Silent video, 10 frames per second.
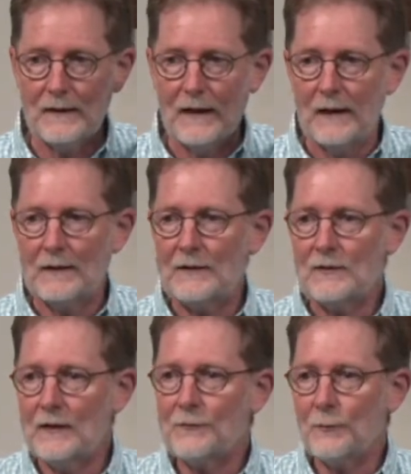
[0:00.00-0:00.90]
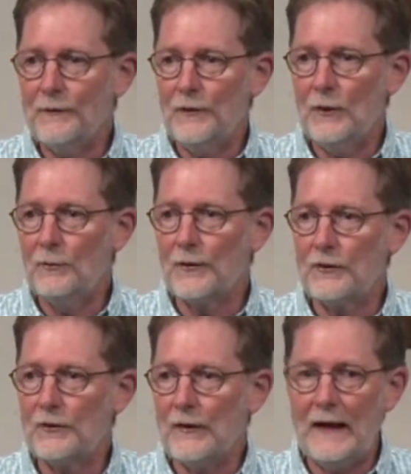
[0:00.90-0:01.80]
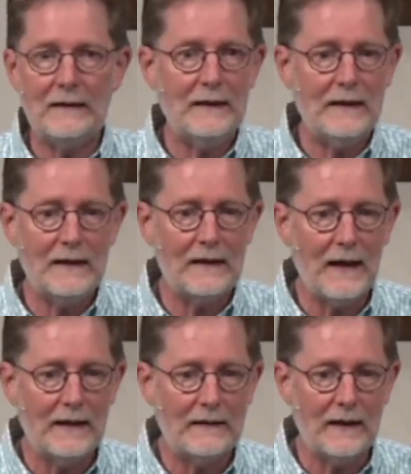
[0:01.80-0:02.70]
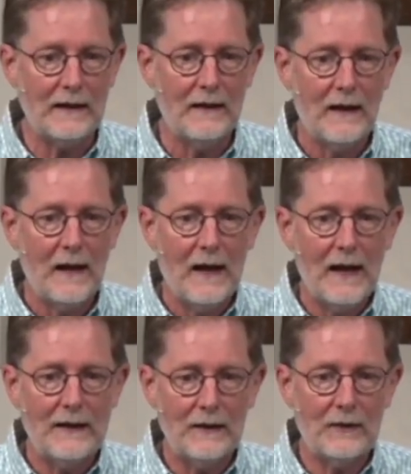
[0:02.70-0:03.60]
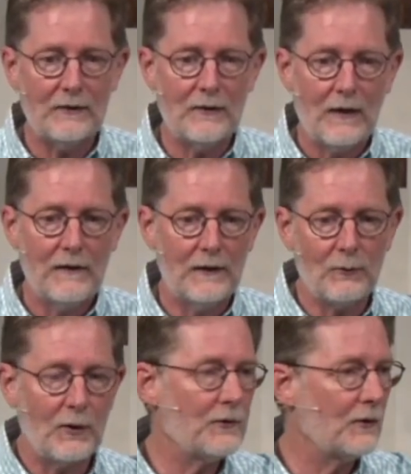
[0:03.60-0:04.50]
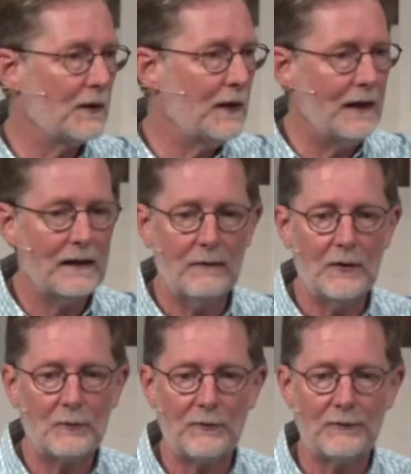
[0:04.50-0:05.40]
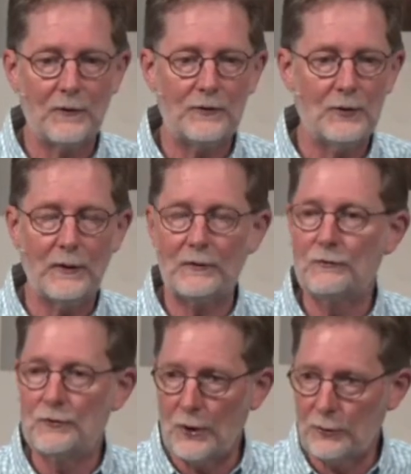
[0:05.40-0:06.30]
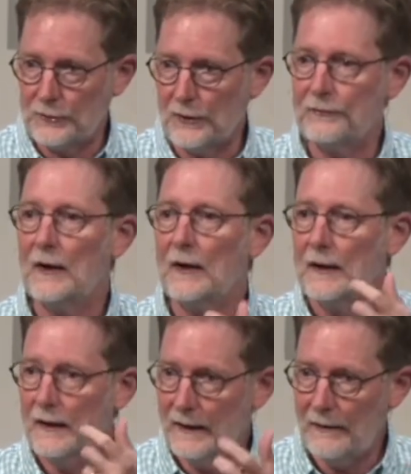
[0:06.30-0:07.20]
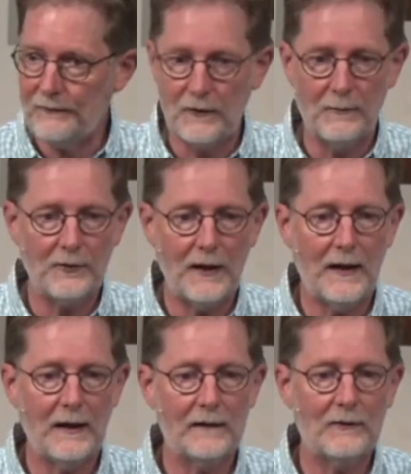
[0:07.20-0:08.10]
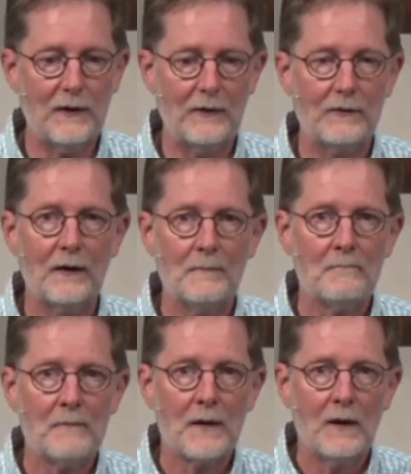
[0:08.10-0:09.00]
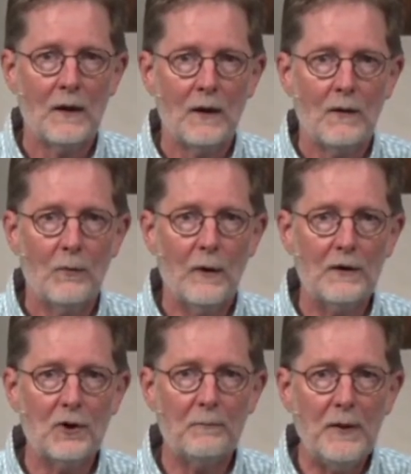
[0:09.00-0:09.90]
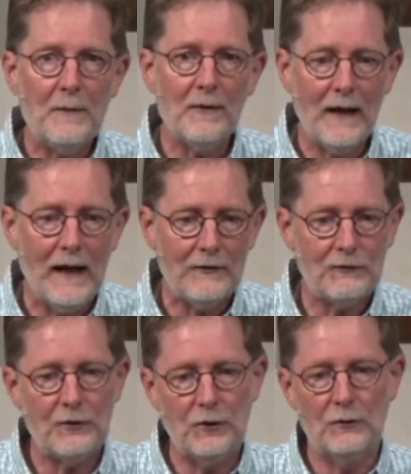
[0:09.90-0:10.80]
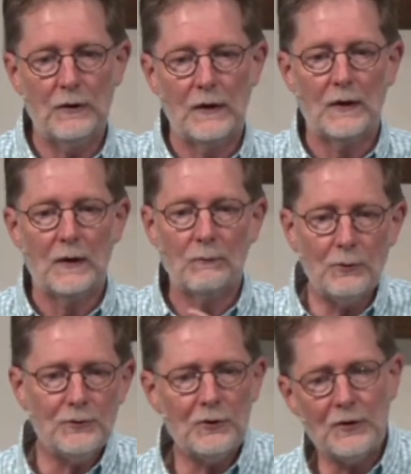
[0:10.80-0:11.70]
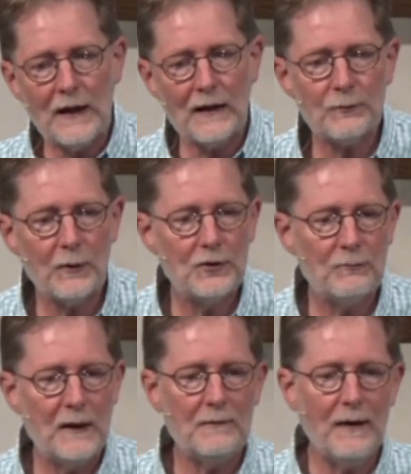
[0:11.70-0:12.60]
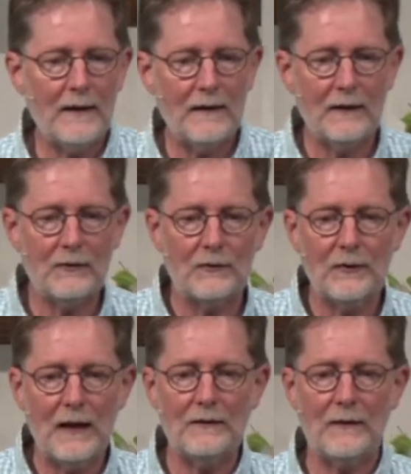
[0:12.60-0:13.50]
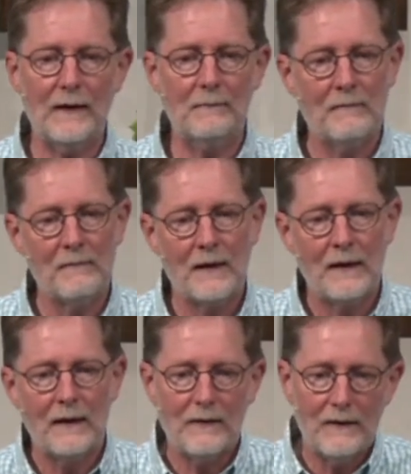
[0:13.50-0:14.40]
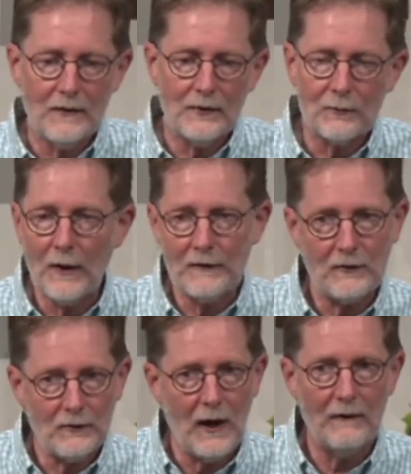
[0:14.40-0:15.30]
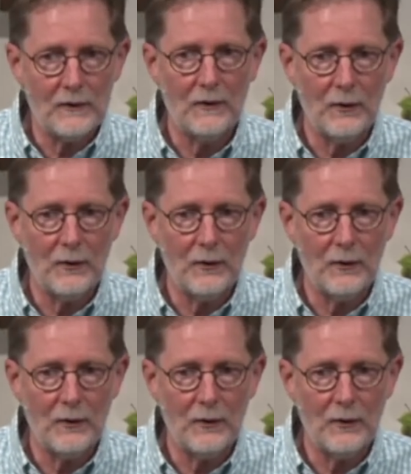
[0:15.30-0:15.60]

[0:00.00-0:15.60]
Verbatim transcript: Let's, let's review verses 18 and 19. Uh, here, the northern kingdom is referred to as Joseph in Ephraim's hand. It says, When your people ask you, Won't you tell us what you mean by this? Say to them, this is what the sovereign Lord